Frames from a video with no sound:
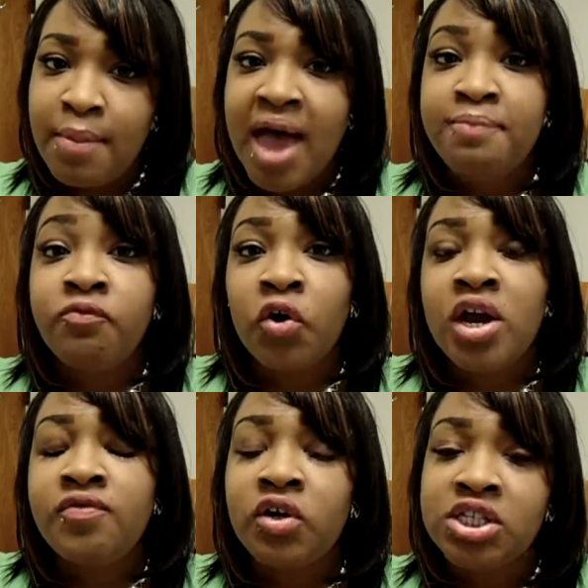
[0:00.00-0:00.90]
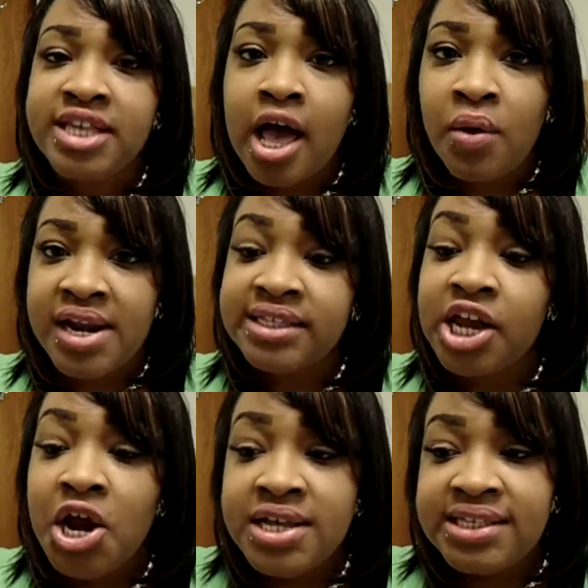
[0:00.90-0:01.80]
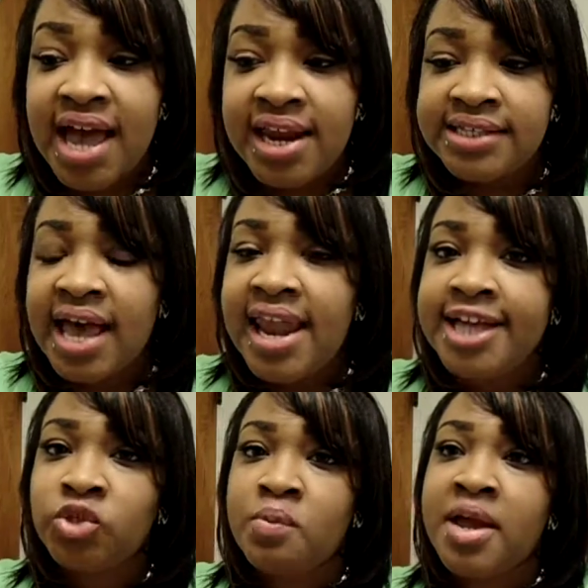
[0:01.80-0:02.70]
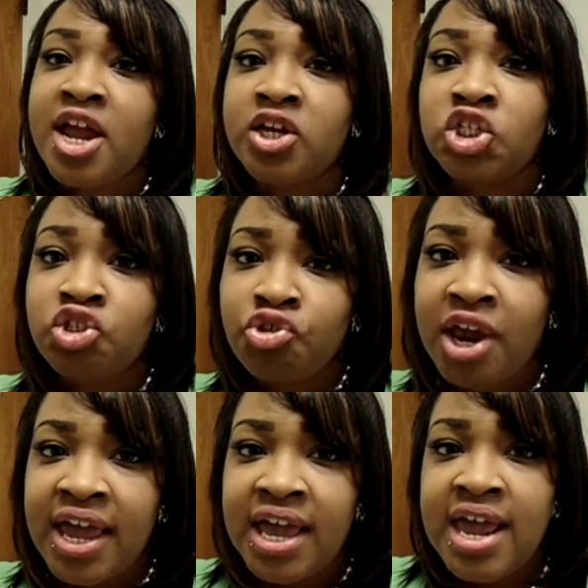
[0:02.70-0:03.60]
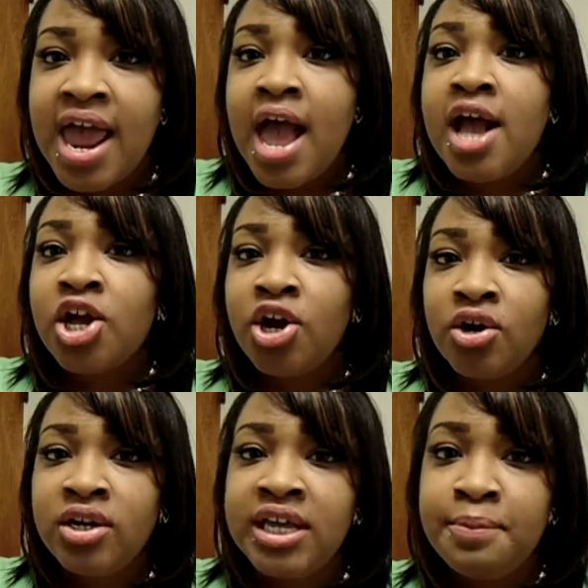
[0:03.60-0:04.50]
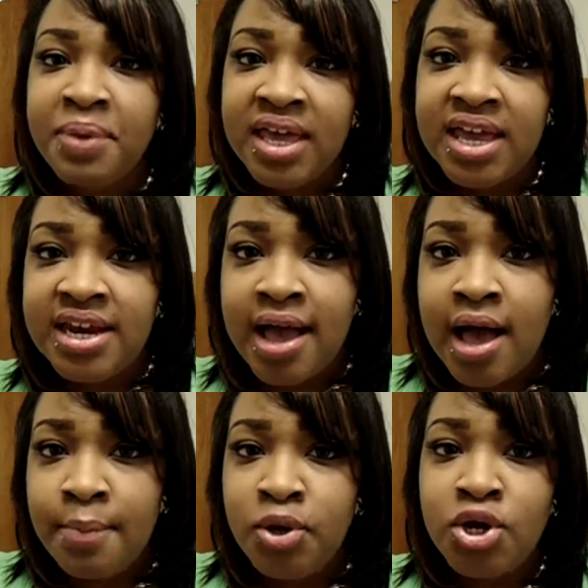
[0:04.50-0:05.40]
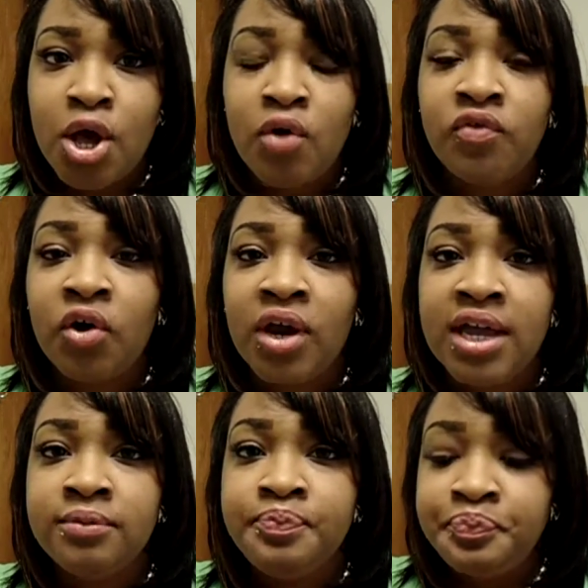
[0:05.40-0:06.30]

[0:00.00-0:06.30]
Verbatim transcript: I'm very versatile, and as a hairstylist, I like to wear my hair straight, curly, pinned up, you know, very